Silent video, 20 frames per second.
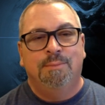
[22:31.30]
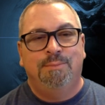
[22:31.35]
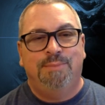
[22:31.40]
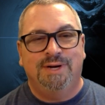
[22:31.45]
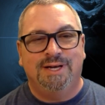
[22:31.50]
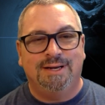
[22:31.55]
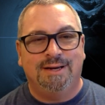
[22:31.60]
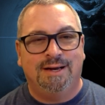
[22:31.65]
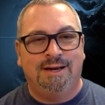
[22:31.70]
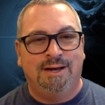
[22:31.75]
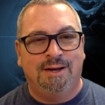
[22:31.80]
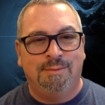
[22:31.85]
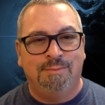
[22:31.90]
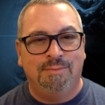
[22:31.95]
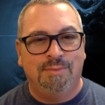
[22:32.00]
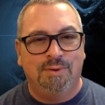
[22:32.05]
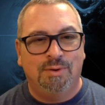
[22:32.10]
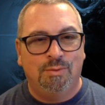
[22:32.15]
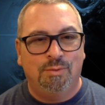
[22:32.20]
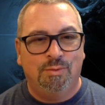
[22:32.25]
But
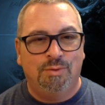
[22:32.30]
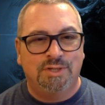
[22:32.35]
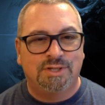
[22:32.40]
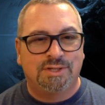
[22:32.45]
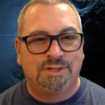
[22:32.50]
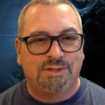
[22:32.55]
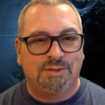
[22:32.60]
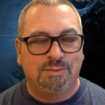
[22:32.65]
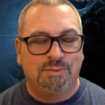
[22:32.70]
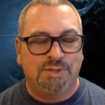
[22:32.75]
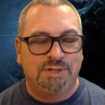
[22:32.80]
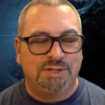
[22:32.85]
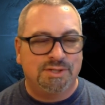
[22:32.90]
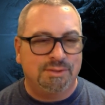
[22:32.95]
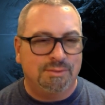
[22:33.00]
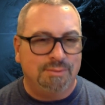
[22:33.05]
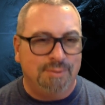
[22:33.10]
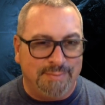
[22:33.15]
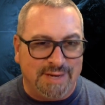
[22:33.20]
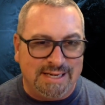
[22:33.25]
what's
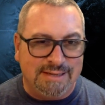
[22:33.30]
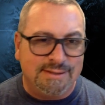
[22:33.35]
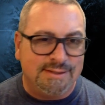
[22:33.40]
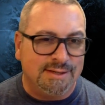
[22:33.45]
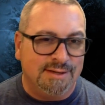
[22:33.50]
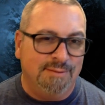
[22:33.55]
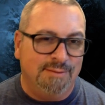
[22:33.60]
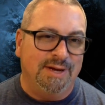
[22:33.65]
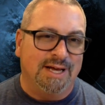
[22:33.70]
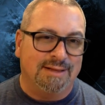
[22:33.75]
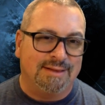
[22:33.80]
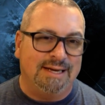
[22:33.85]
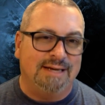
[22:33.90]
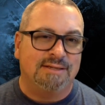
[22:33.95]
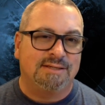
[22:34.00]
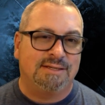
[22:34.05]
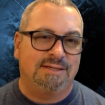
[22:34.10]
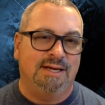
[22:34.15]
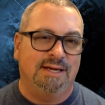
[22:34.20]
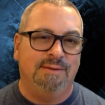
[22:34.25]
so amazing about
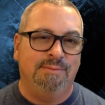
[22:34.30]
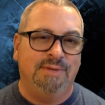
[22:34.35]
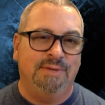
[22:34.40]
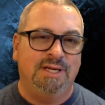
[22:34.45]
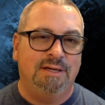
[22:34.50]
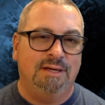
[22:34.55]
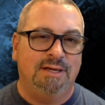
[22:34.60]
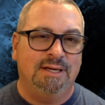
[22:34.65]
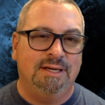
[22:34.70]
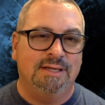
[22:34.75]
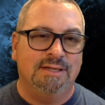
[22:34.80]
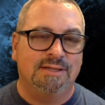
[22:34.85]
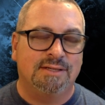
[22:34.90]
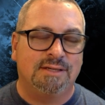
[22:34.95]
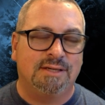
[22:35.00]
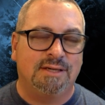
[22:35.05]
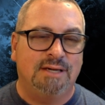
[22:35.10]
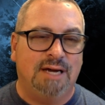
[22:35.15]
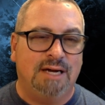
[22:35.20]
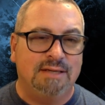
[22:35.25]
that statement
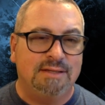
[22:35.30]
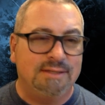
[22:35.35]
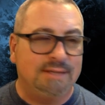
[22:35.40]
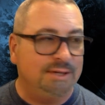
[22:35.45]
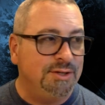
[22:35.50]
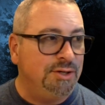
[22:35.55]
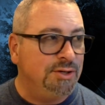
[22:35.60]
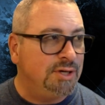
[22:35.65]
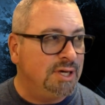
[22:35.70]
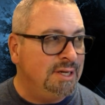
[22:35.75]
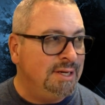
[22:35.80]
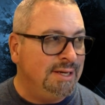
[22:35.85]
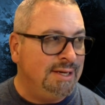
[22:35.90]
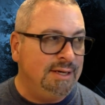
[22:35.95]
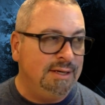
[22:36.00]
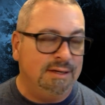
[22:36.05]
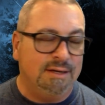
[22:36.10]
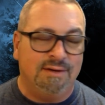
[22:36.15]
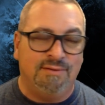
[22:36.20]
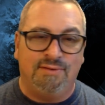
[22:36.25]
is God said you can
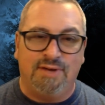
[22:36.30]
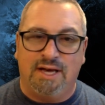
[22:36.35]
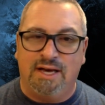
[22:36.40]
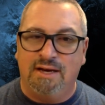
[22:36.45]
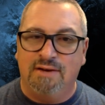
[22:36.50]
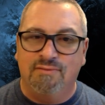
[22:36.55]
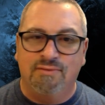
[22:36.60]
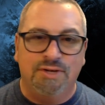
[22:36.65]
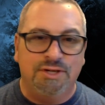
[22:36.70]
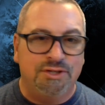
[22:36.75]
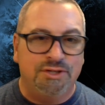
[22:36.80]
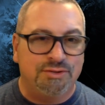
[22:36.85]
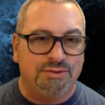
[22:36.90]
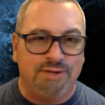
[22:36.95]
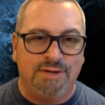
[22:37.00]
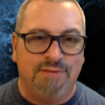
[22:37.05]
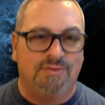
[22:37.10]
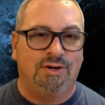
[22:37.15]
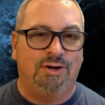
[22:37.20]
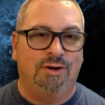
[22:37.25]
eat of every
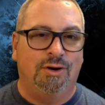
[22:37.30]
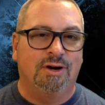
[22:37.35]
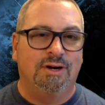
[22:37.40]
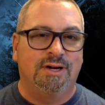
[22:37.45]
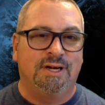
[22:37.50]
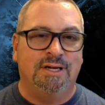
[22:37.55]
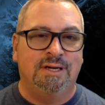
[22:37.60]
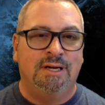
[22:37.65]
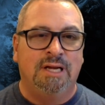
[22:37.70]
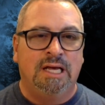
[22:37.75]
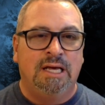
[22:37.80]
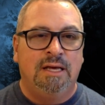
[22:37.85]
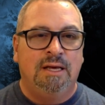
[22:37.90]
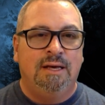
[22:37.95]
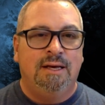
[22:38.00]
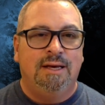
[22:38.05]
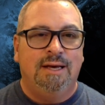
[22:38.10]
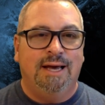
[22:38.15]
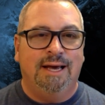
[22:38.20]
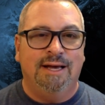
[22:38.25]
tree of the garden,
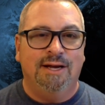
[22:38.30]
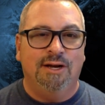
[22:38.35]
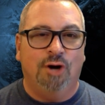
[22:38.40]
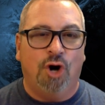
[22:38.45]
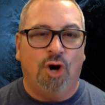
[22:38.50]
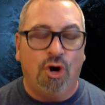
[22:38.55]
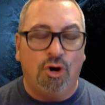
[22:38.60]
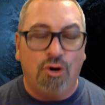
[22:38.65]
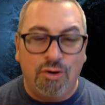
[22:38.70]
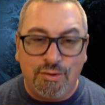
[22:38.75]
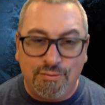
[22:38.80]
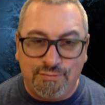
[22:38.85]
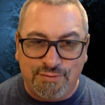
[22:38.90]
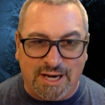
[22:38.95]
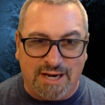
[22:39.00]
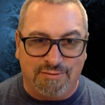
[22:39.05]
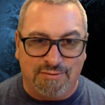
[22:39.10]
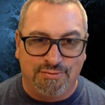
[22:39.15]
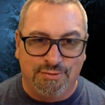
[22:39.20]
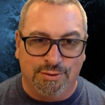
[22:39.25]
and all of
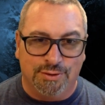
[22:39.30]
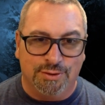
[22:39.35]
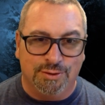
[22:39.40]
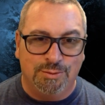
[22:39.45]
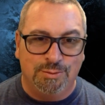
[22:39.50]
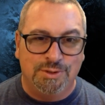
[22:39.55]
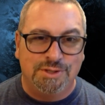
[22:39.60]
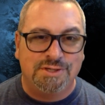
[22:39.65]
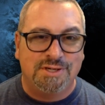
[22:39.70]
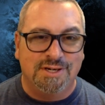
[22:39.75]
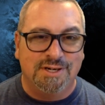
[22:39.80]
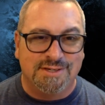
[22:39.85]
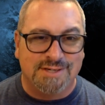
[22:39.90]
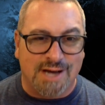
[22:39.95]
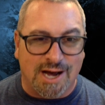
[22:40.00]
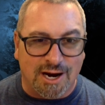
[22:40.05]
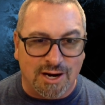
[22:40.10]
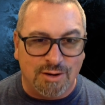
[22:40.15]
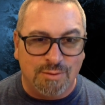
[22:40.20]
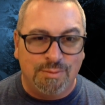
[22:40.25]
that fruit was
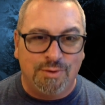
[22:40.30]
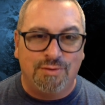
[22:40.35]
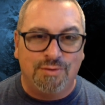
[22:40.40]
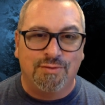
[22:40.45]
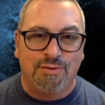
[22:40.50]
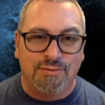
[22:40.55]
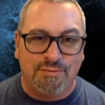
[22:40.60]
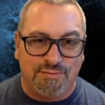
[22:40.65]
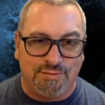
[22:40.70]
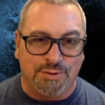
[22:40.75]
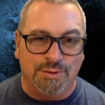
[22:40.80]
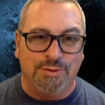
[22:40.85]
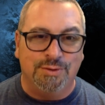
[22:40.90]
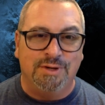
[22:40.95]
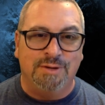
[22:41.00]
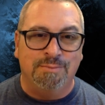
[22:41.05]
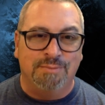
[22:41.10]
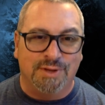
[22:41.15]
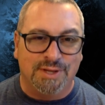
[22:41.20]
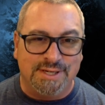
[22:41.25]
desirable for
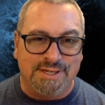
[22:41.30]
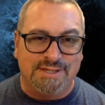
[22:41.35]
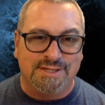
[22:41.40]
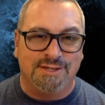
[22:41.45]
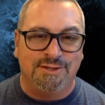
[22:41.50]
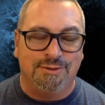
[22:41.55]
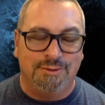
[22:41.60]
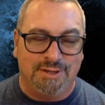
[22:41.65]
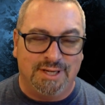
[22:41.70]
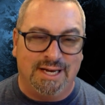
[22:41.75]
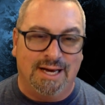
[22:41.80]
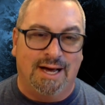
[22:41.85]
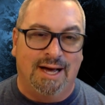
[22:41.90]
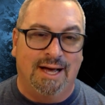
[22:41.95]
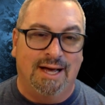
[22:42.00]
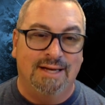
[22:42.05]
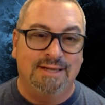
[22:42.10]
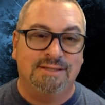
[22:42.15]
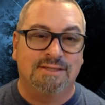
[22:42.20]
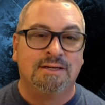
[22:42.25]
food and pleasing to the
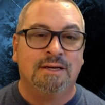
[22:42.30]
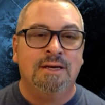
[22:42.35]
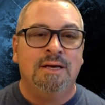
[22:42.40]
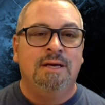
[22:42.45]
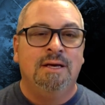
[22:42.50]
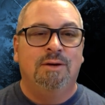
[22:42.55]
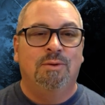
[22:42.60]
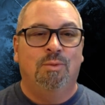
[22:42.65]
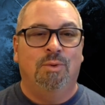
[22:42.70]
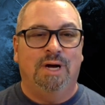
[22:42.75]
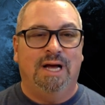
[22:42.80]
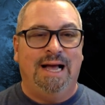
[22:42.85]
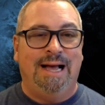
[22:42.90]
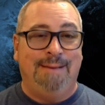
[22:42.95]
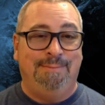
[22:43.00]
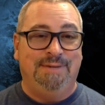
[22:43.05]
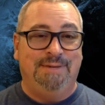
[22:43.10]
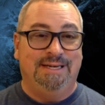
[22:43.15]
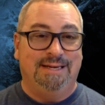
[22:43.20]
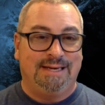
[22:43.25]
eyes. What
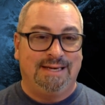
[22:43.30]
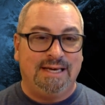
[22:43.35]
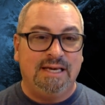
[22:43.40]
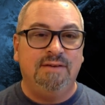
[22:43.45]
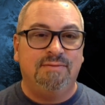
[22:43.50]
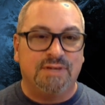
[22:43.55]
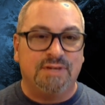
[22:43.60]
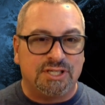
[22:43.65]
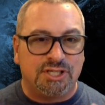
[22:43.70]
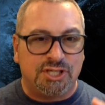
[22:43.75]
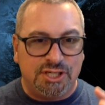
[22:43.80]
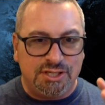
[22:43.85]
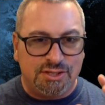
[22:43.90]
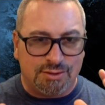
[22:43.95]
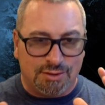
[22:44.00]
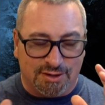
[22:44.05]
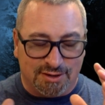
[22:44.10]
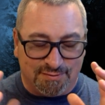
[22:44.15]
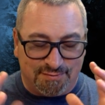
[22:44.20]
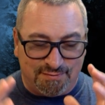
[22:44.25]
happened to Eve is she
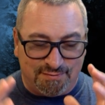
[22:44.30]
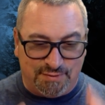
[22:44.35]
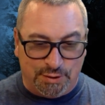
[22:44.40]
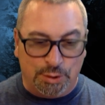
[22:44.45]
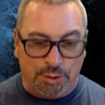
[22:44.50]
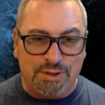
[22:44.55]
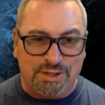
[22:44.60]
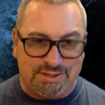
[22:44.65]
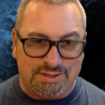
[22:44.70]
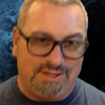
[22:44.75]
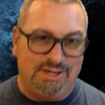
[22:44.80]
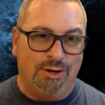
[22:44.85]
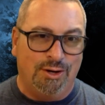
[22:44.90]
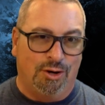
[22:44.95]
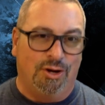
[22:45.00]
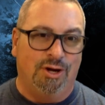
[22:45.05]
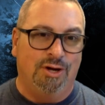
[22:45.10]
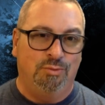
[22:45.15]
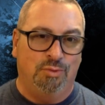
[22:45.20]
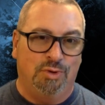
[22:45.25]
started focusing
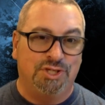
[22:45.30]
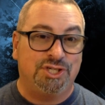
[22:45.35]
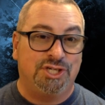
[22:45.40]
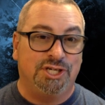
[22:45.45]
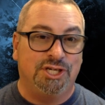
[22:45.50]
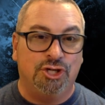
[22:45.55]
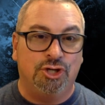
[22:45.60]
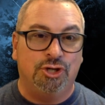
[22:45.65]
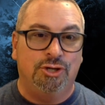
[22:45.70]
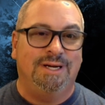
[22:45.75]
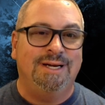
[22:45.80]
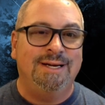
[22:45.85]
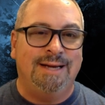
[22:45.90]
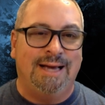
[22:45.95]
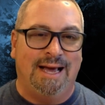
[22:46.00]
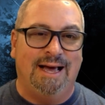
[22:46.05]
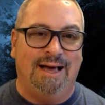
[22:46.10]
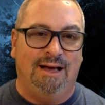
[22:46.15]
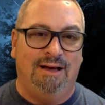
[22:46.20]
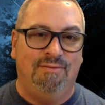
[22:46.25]
on what she couldn't
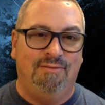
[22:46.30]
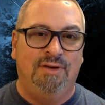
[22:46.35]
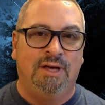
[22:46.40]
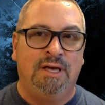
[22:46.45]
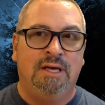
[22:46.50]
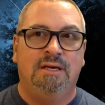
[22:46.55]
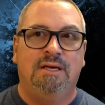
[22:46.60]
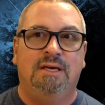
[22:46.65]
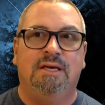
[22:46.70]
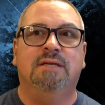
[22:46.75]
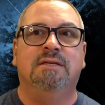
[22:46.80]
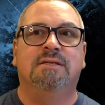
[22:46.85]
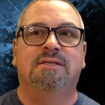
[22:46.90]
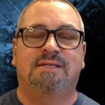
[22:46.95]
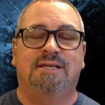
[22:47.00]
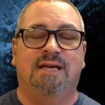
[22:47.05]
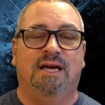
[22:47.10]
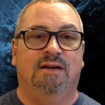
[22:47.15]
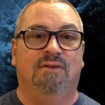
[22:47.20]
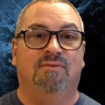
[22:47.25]
have
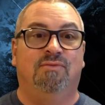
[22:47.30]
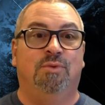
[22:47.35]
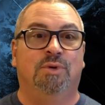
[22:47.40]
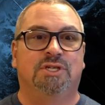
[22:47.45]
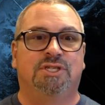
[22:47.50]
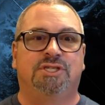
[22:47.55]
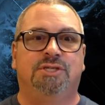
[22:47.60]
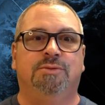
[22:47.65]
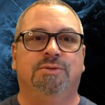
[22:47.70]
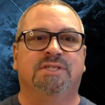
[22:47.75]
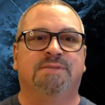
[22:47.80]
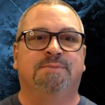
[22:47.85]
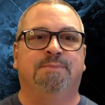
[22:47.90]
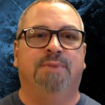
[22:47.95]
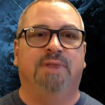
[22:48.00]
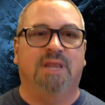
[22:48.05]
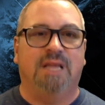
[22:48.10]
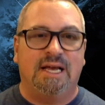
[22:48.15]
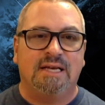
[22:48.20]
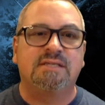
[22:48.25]
instead of what she was
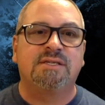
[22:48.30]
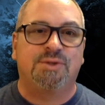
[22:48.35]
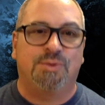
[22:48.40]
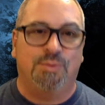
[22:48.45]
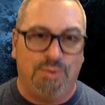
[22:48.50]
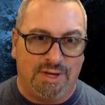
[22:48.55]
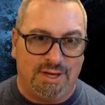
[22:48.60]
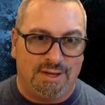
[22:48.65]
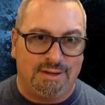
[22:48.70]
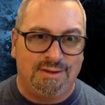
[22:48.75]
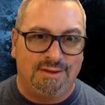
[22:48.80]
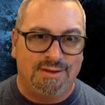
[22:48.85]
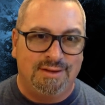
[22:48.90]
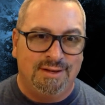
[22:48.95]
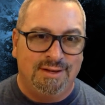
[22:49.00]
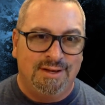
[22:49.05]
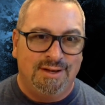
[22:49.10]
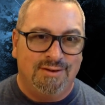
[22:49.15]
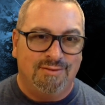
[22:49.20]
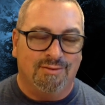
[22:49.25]
blessed with,
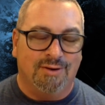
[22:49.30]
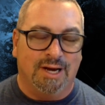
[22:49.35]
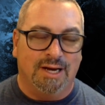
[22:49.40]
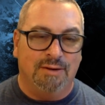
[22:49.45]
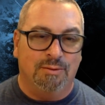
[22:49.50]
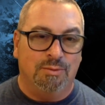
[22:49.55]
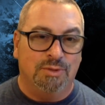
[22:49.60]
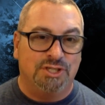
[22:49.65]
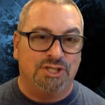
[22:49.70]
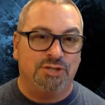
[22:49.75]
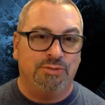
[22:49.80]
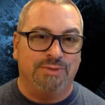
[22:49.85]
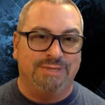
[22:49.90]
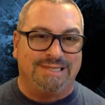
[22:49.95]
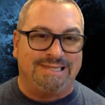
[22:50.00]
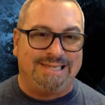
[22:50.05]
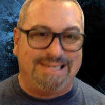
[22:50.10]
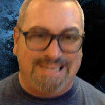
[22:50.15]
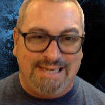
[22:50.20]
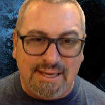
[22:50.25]
right? What she
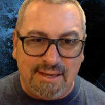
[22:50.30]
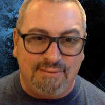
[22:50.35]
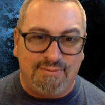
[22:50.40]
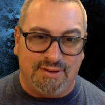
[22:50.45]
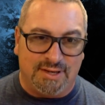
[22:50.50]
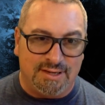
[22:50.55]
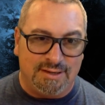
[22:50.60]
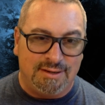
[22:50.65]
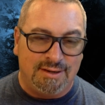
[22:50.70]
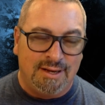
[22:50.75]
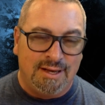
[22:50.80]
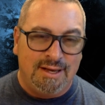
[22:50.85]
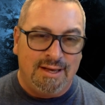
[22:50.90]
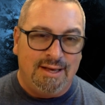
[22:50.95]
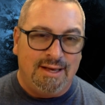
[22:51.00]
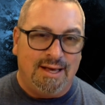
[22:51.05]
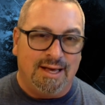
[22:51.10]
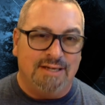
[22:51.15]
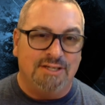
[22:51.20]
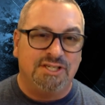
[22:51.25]
was given,
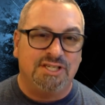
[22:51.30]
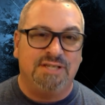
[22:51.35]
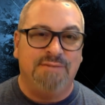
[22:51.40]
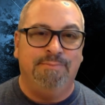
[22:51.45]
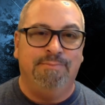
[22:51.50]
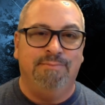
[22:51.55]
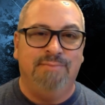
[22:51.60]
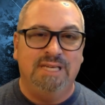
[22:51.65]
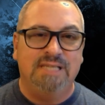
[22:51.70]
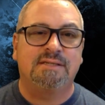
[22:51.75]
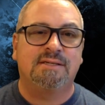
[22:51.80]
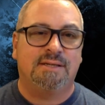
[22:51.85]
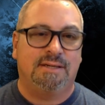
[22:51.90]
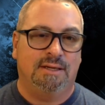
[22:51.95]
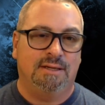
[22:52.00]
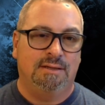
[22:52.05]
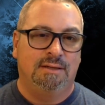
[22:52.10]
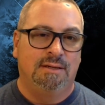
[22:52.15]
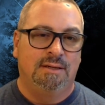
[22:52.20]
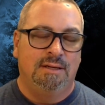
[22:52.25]
and she missed
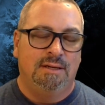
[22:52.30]
it.